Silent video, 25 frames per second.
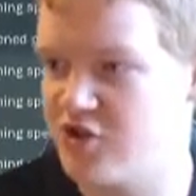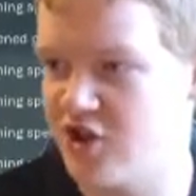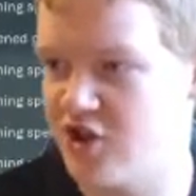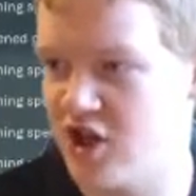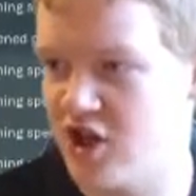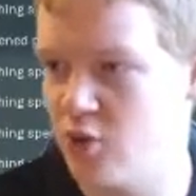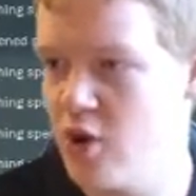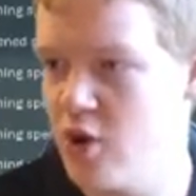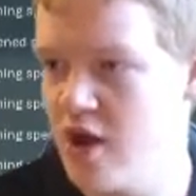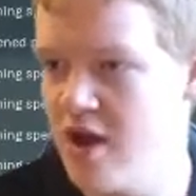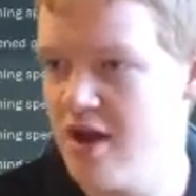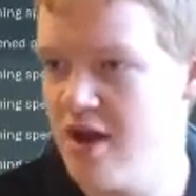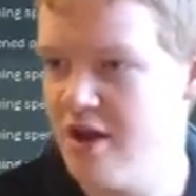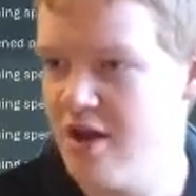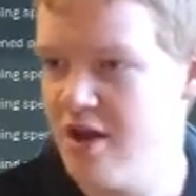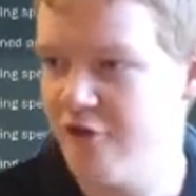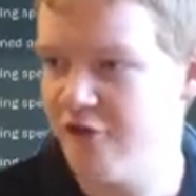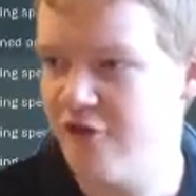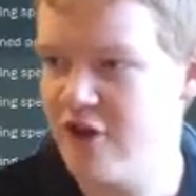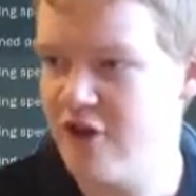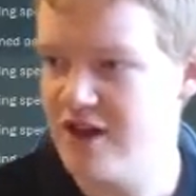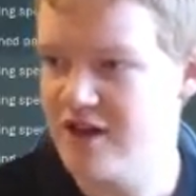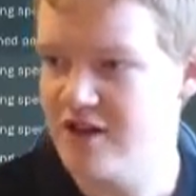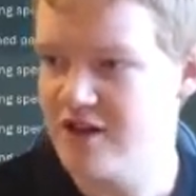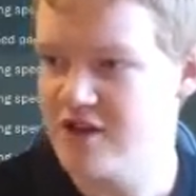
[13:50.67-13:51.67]
So
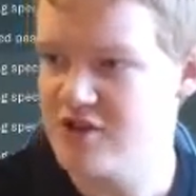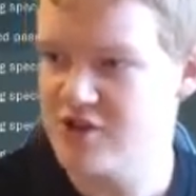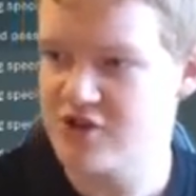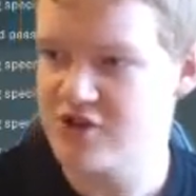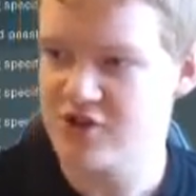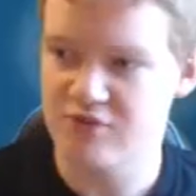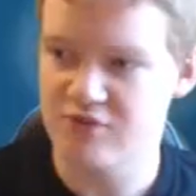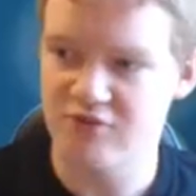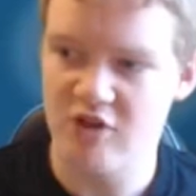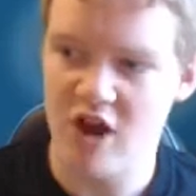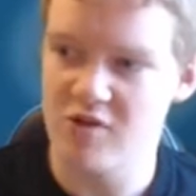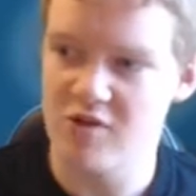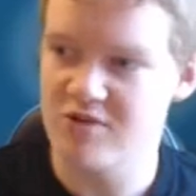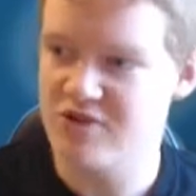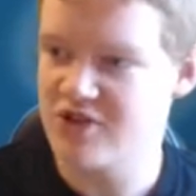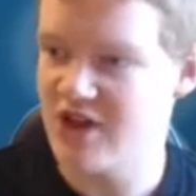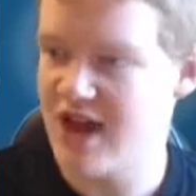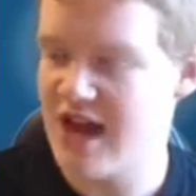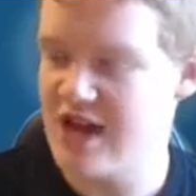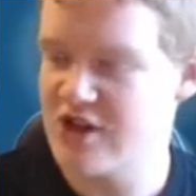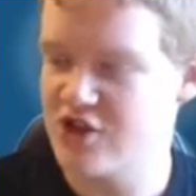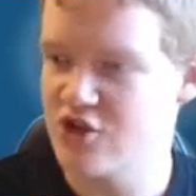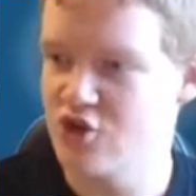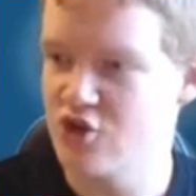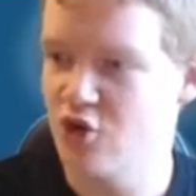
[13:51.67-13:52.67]
fitness,
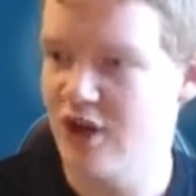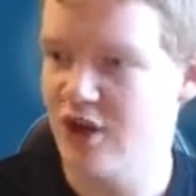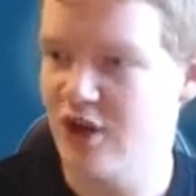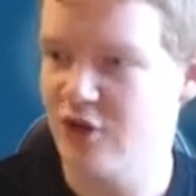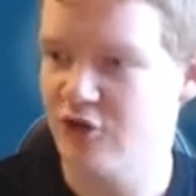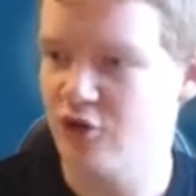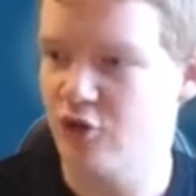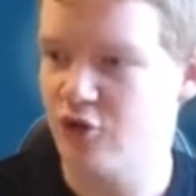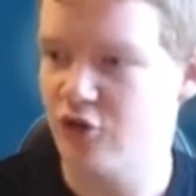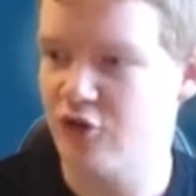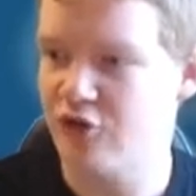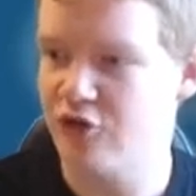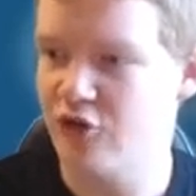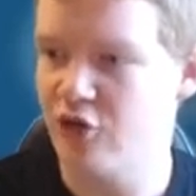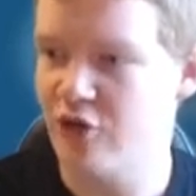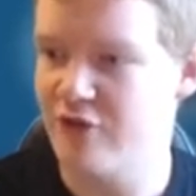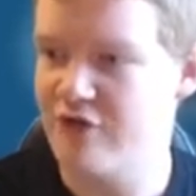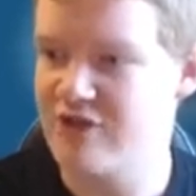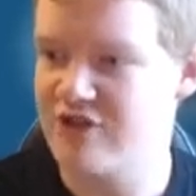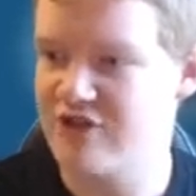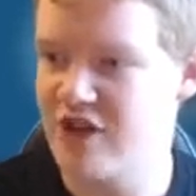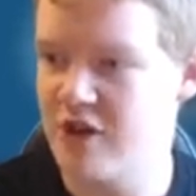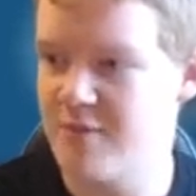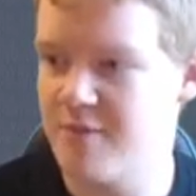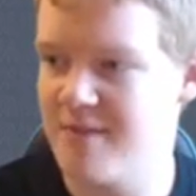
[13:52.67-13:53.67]
rotation, all that sort of
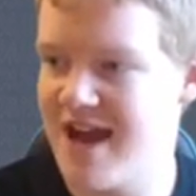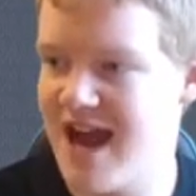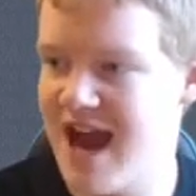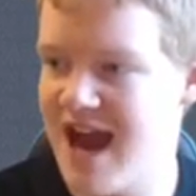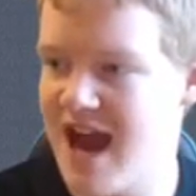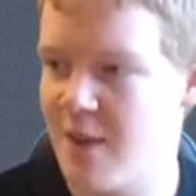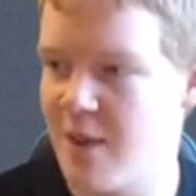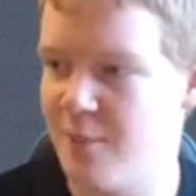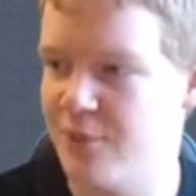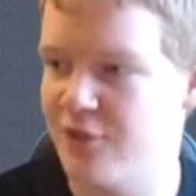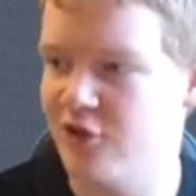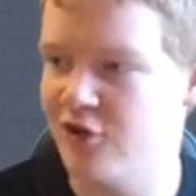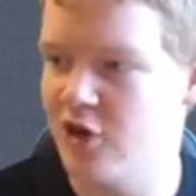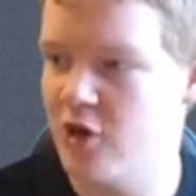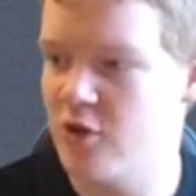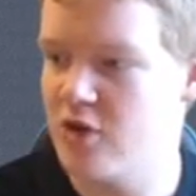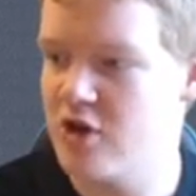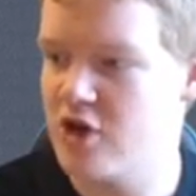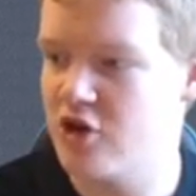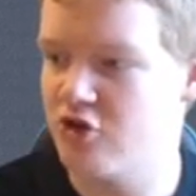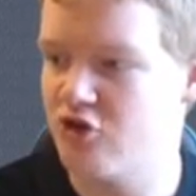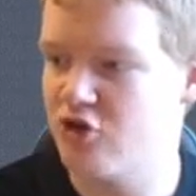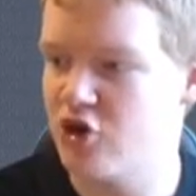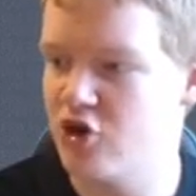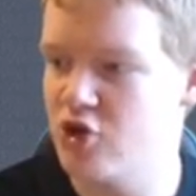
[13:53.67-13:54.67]
stuff is going to be
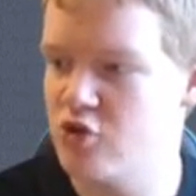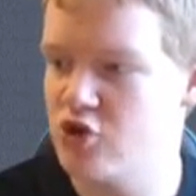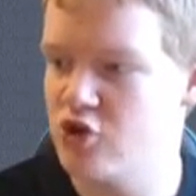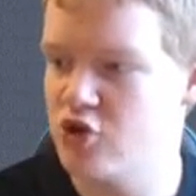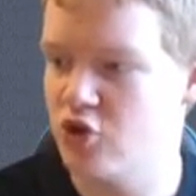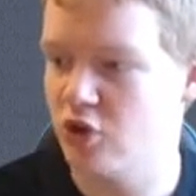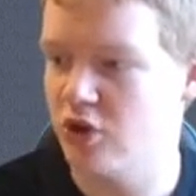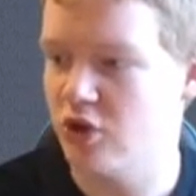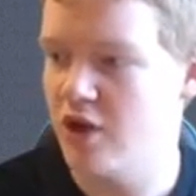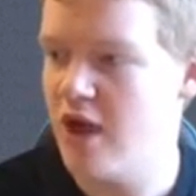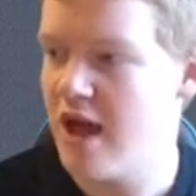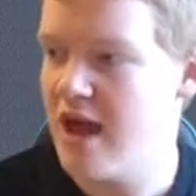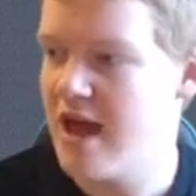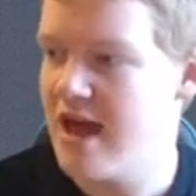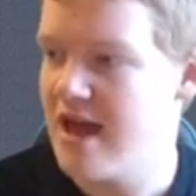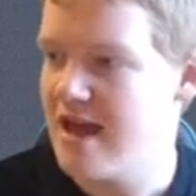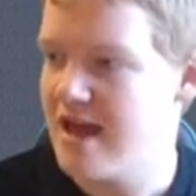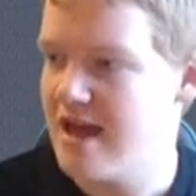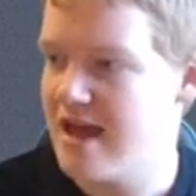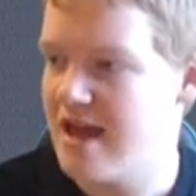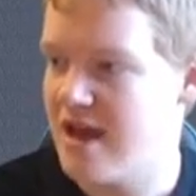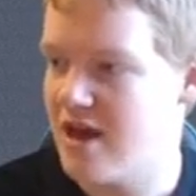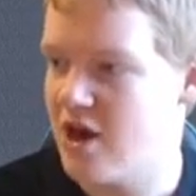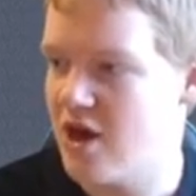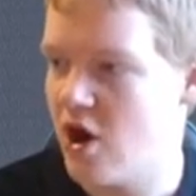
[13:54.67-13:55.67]
absolutely crucial
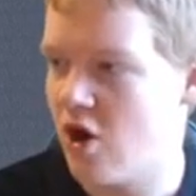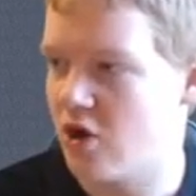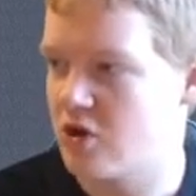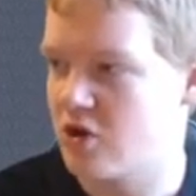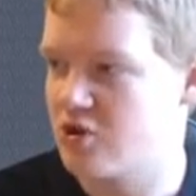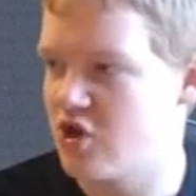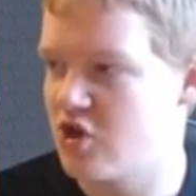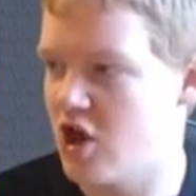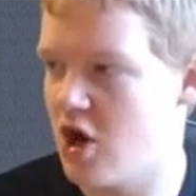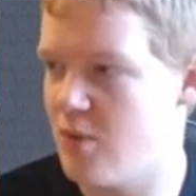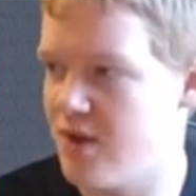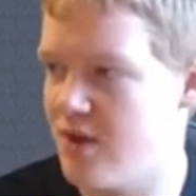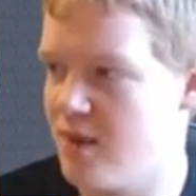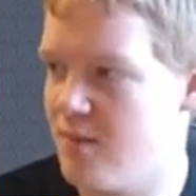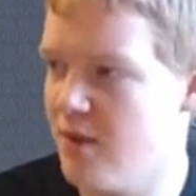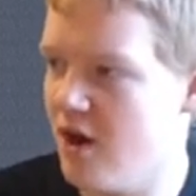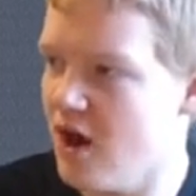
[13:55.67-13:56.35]
in October.